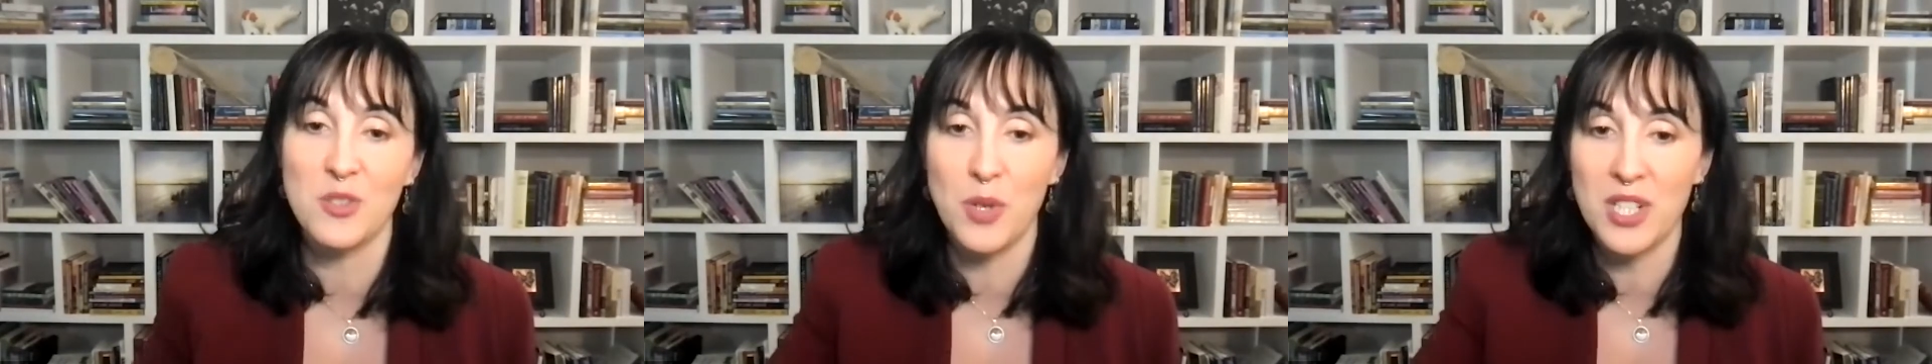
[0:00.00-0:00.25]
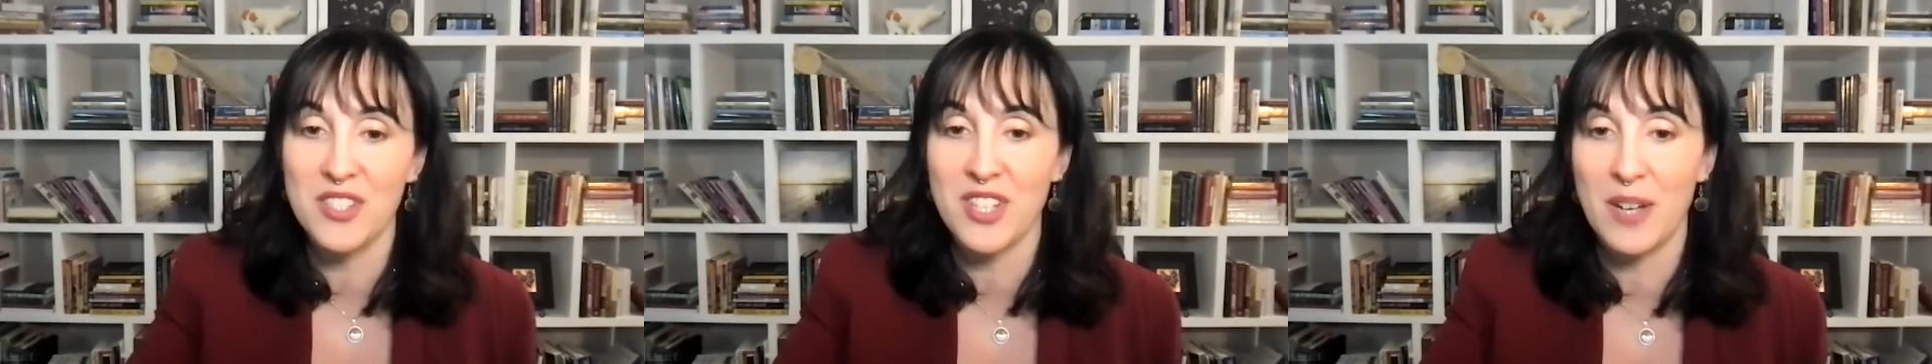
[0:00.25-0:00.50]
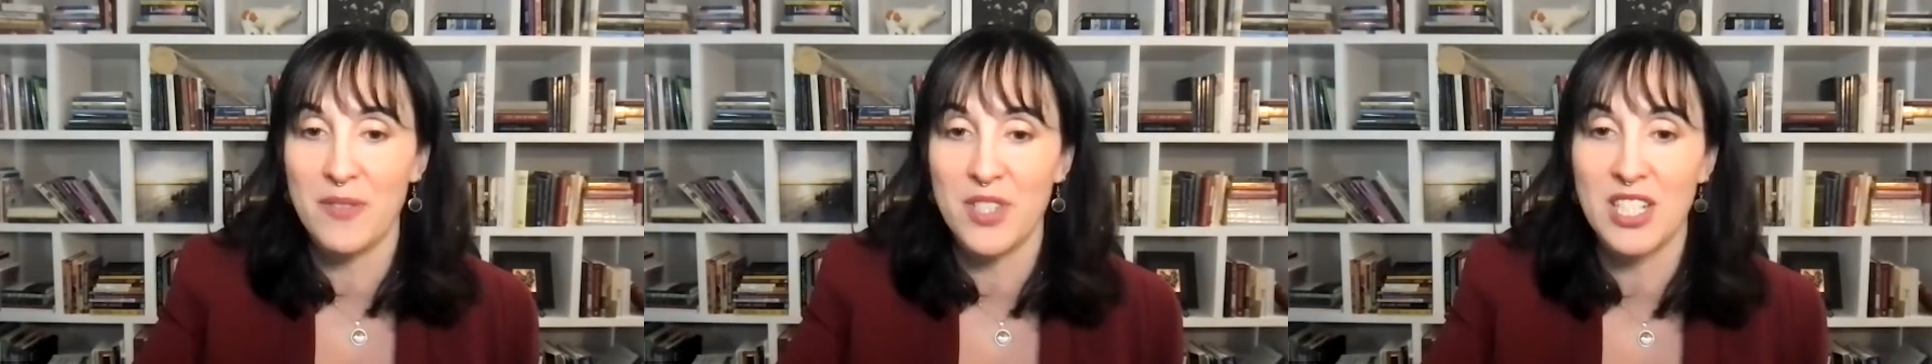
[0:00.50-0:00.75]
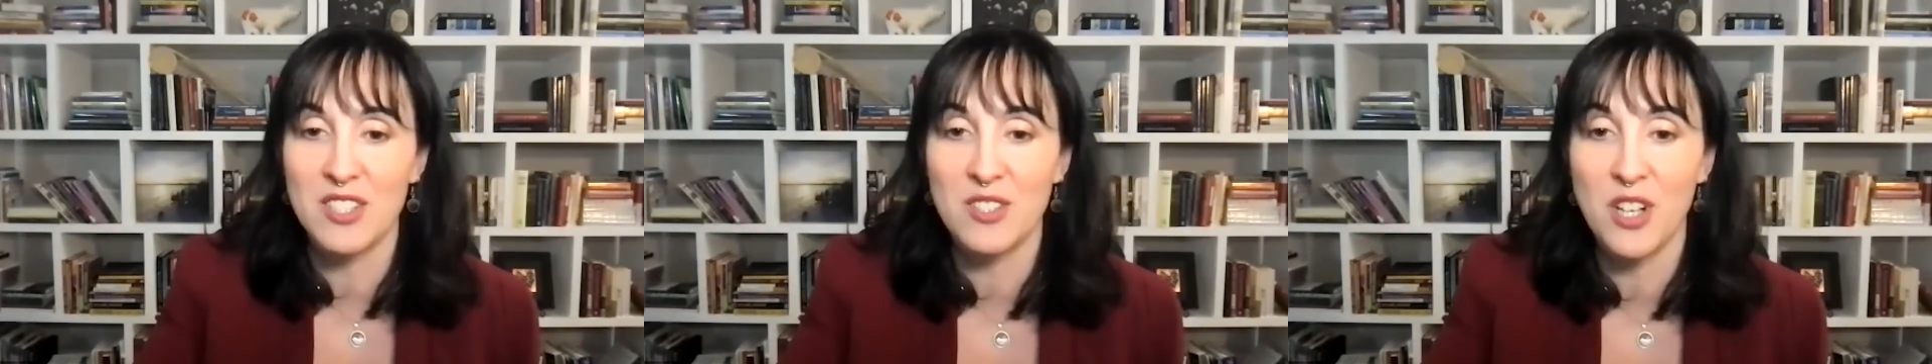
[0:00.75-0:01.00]
to what is
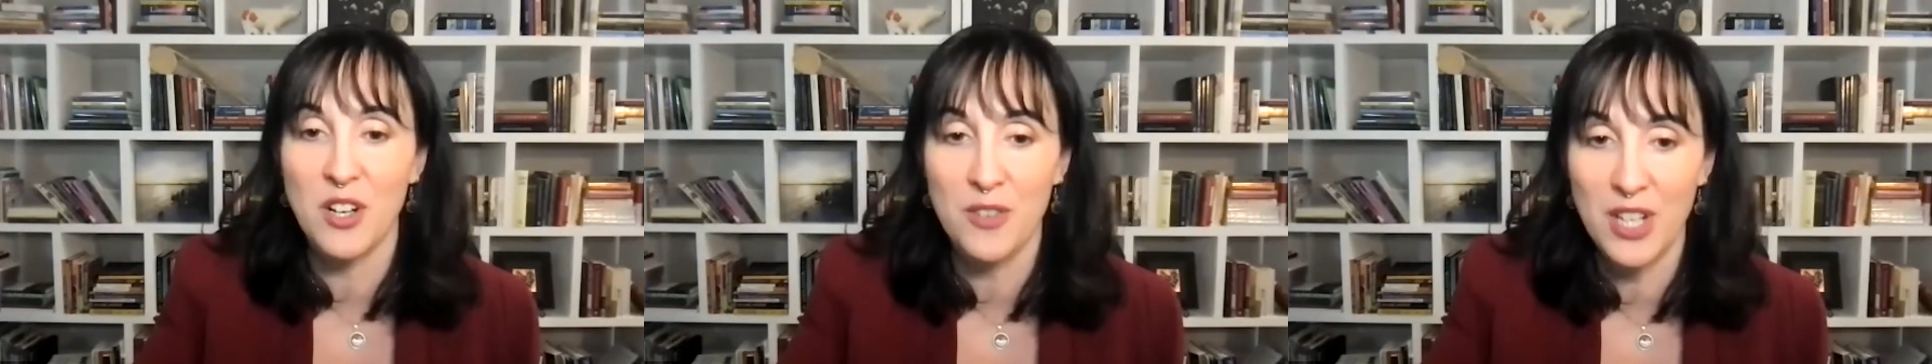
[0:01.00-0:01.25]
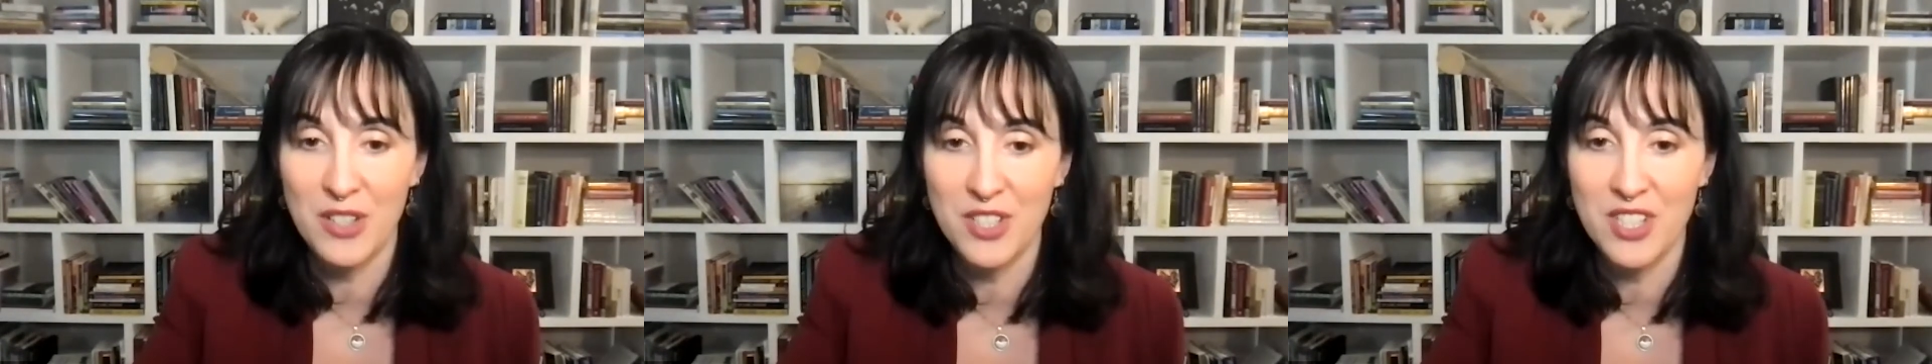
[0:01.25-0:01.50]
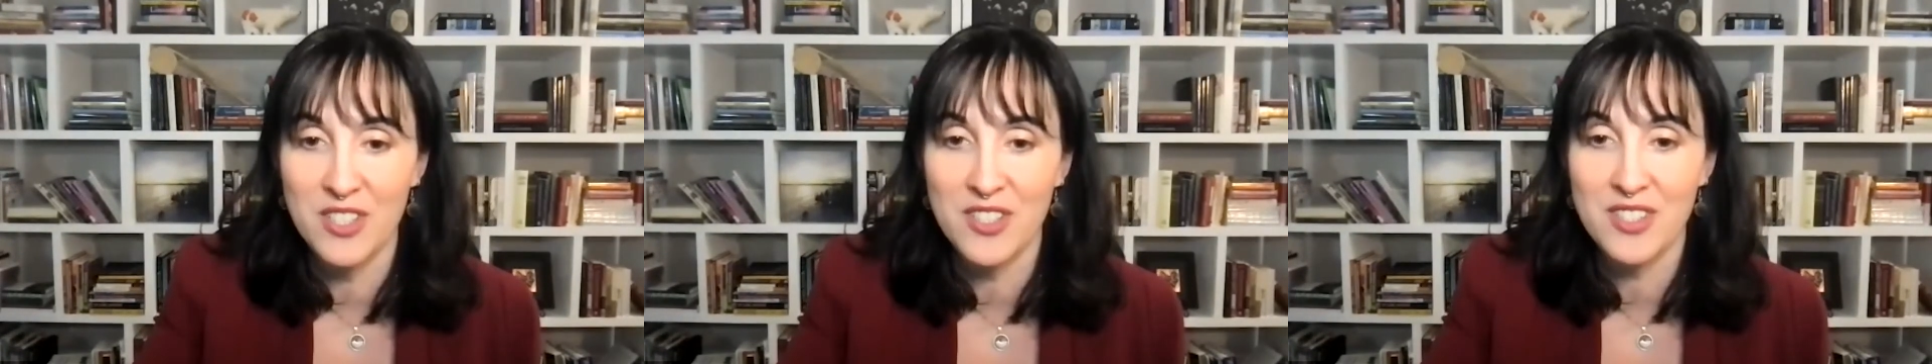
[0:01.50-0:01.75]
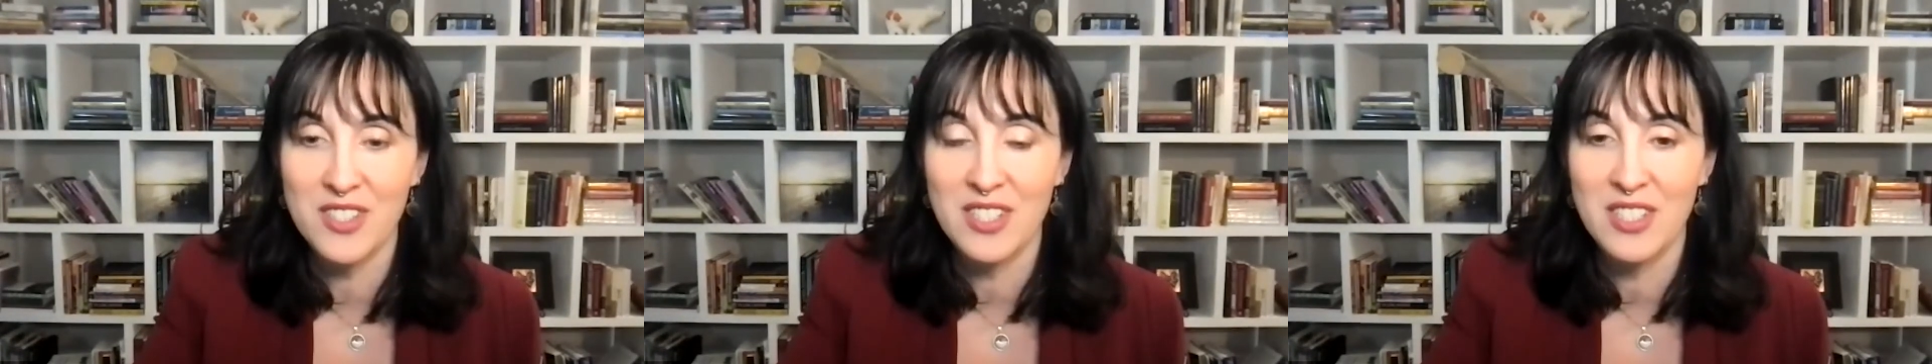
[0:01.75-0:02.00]
happening around us.